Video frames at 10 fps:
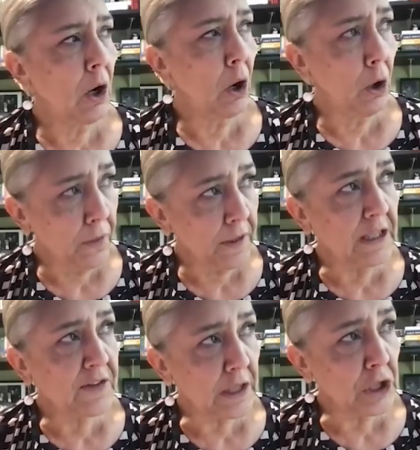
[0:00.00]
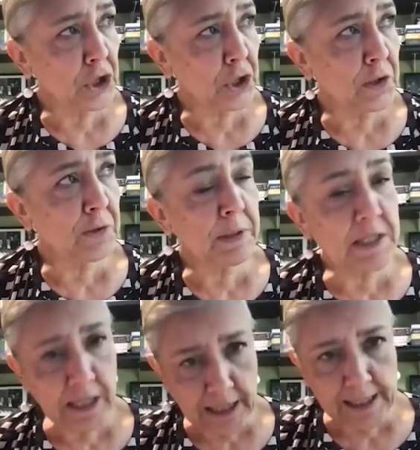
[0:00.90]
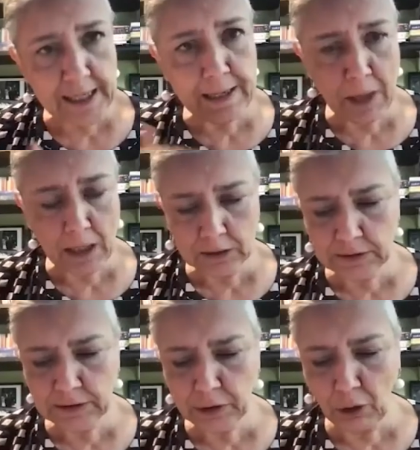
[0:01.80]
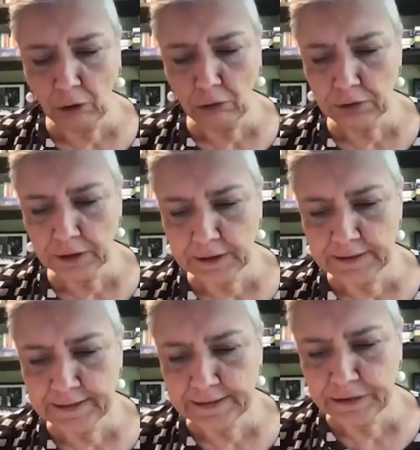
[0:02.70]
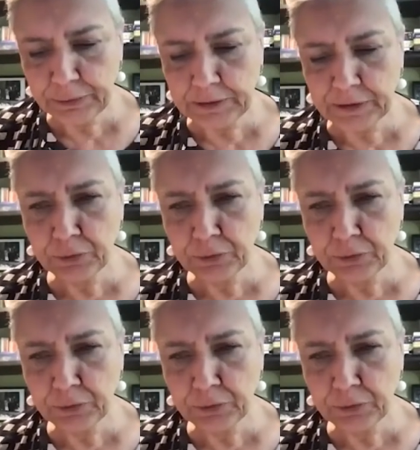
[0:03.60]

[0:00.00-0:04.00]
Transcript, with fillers: on these issues, particularly amongst older constituents?